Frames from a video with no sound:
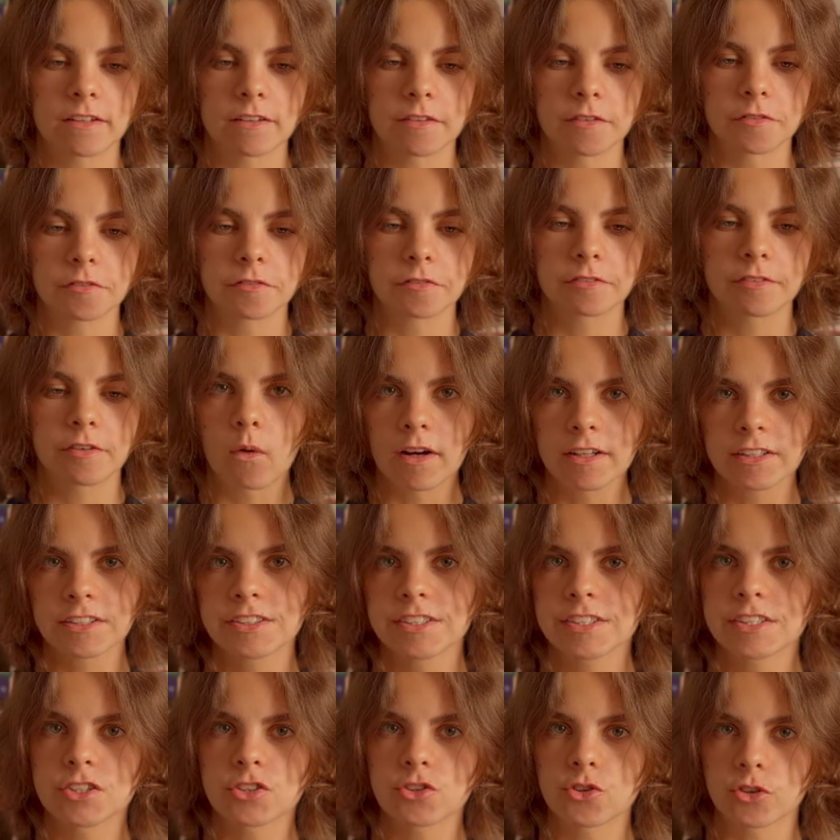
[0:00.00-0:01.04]
of
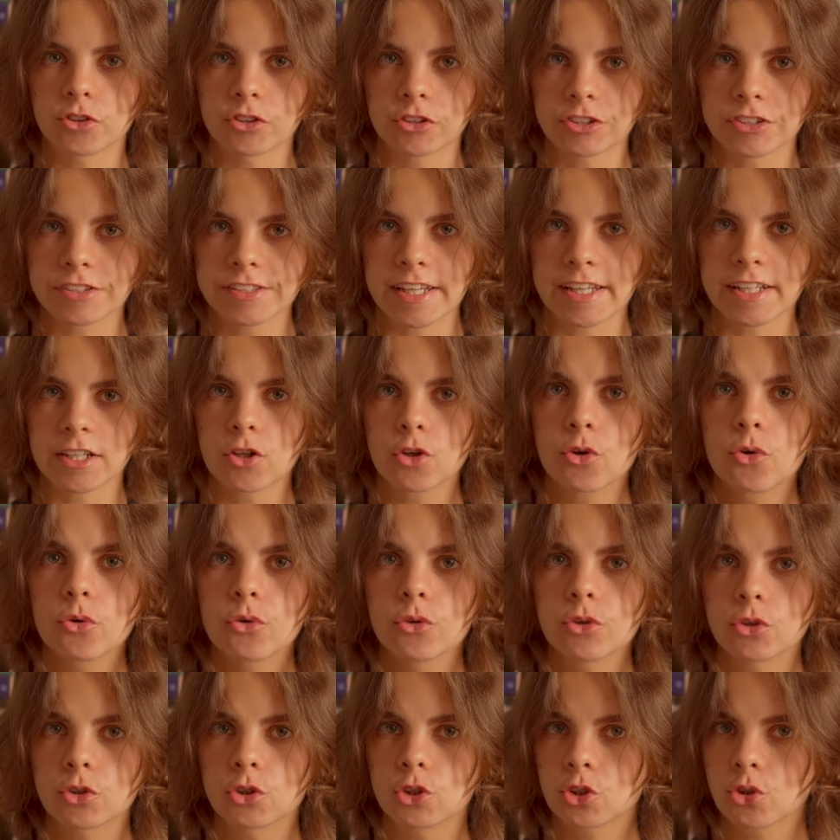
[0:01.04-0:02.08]
wanting to understand who
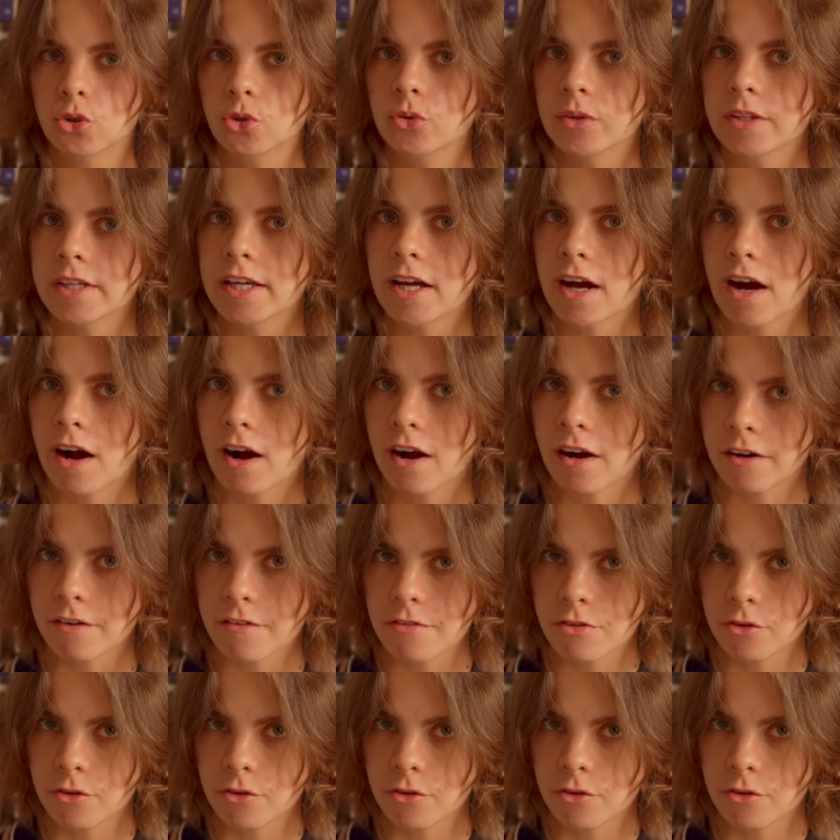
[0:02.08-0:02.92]
you truly are